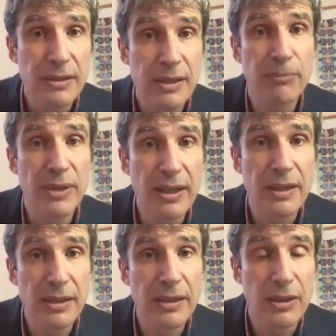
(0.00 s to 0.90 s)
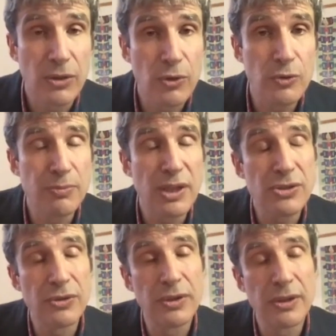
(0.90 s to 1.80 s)
that, but can, can cause
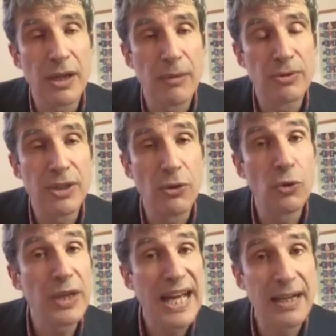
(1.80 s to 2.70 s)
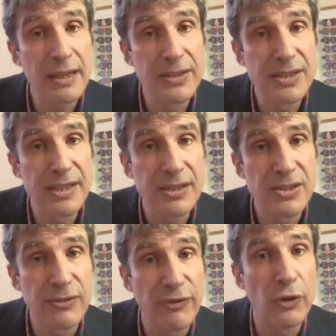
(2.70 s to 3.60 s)
pressure on the carpal tunnel, or ganglion
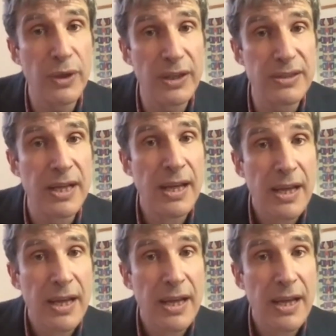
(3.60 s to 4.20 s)
cysts, fluid